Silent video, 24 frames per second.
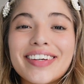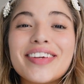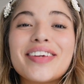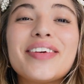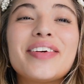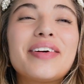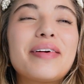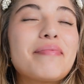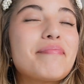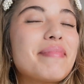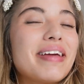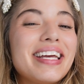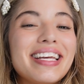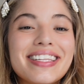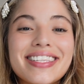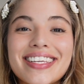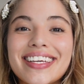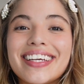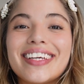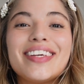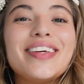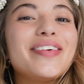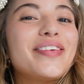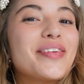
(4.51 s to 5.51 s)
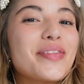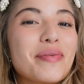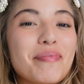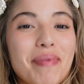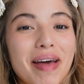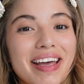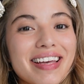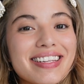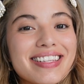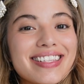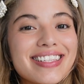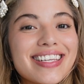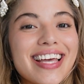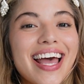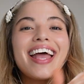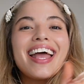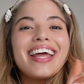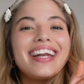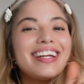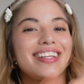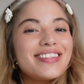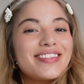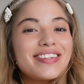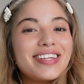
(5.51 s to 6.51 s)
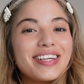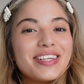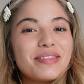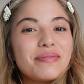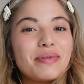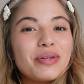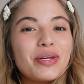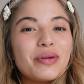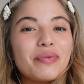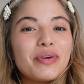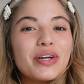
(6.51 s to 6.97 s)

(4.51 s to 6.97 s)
You're amazing, you're the best. And in today's video,